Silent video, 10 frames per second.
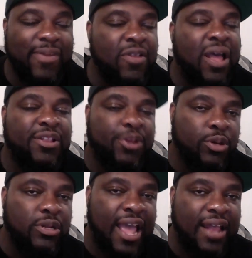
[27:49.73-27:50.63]
I
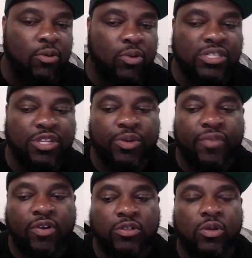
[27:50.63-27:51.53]
knew it kind of wasn't
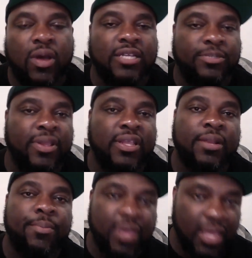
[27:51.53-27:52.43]
universal. I
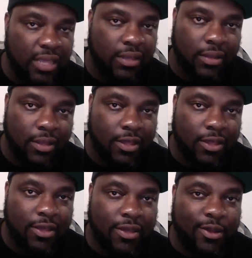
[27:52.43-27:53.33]
expected it to be
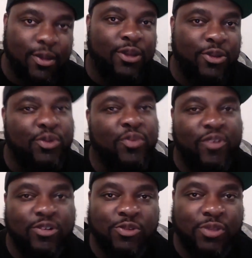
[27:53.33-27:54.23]
a
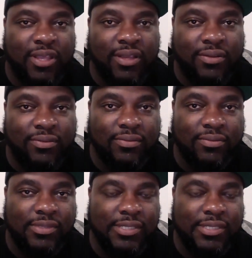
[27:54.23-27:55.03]
universal thing.